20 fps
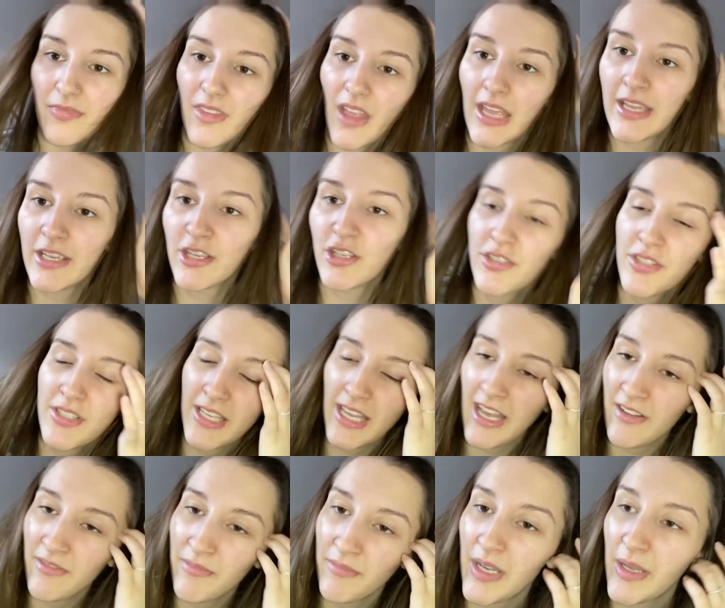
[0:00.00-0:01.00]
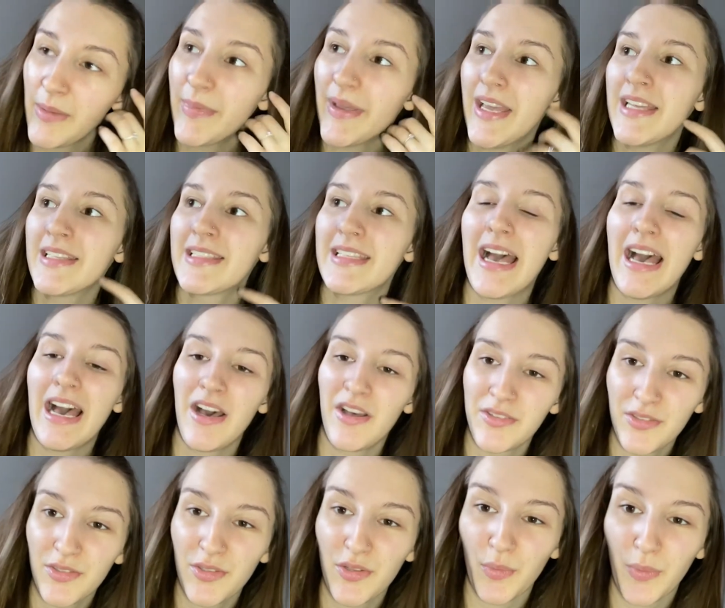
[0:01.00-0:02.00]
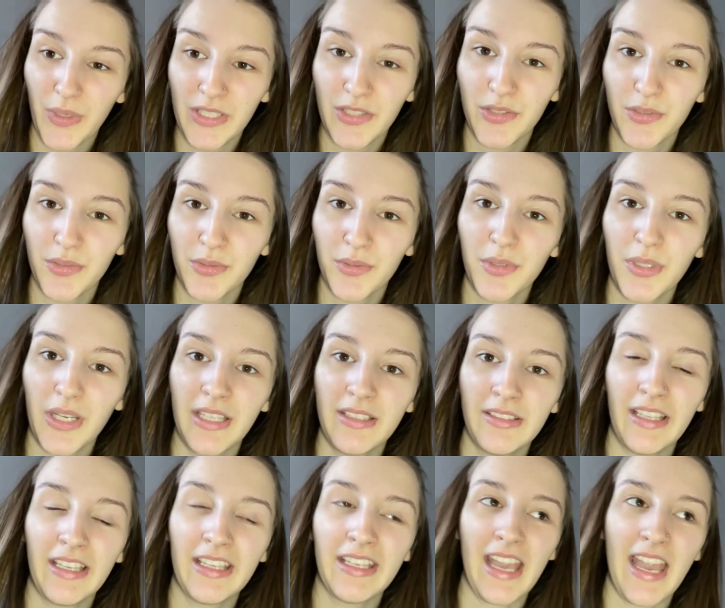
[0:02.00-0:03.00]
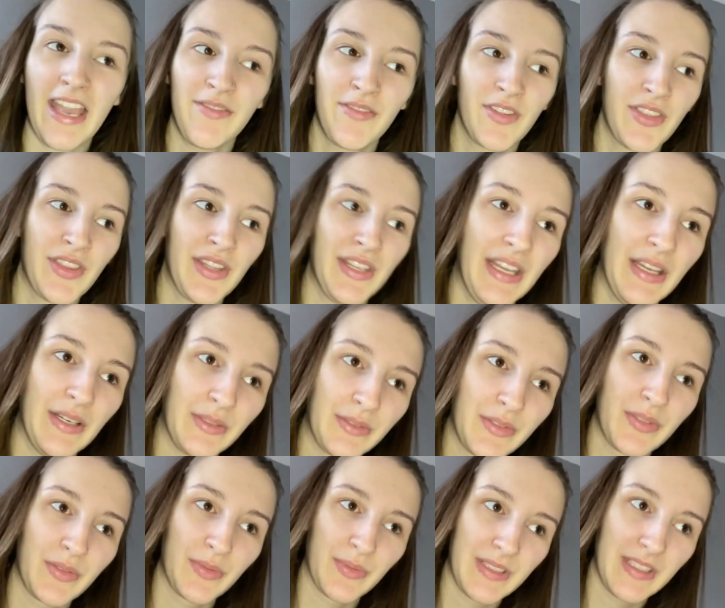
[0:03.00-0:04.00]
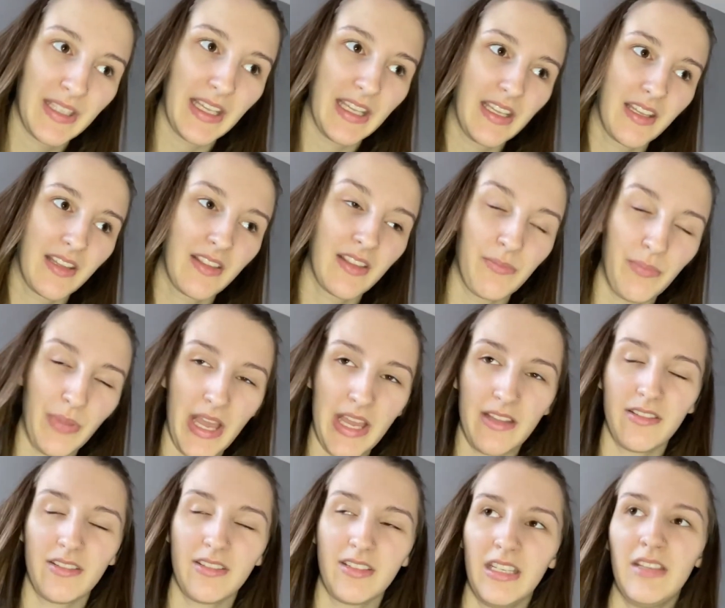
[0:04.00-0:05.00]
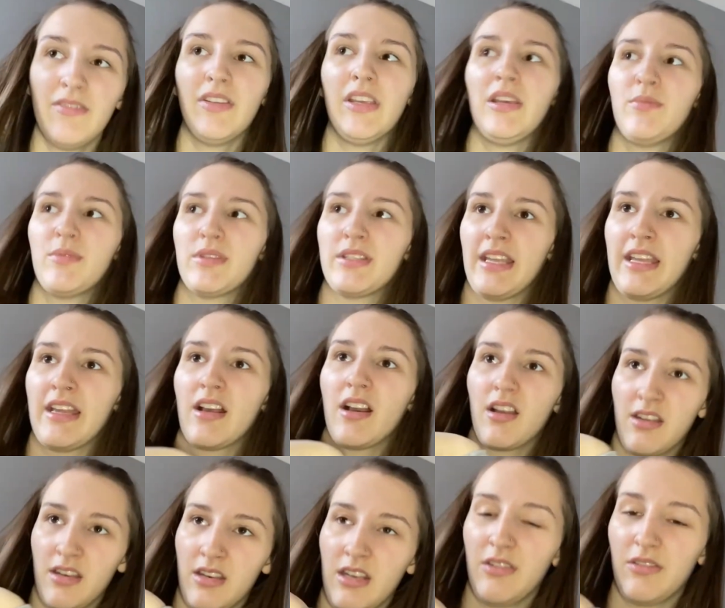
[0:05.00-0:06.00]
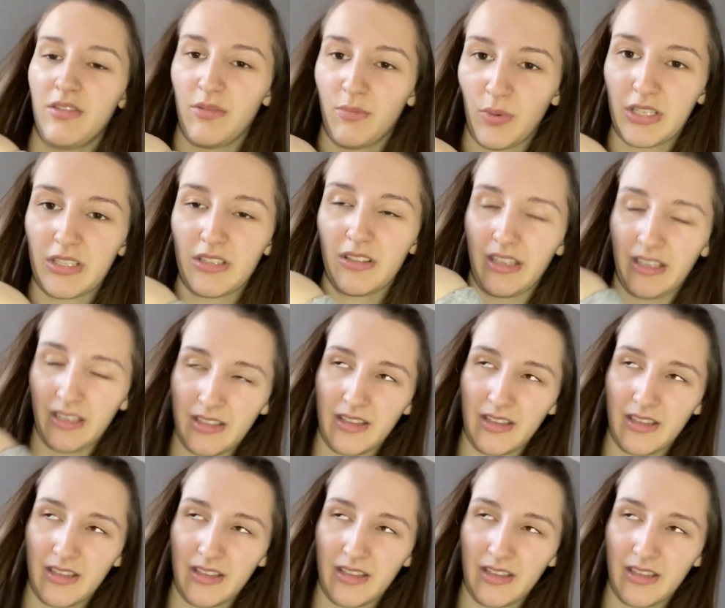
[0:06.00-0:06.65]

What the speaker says: I used to have my bed under the window and like everything else was like the bed, the TV was like near the window, like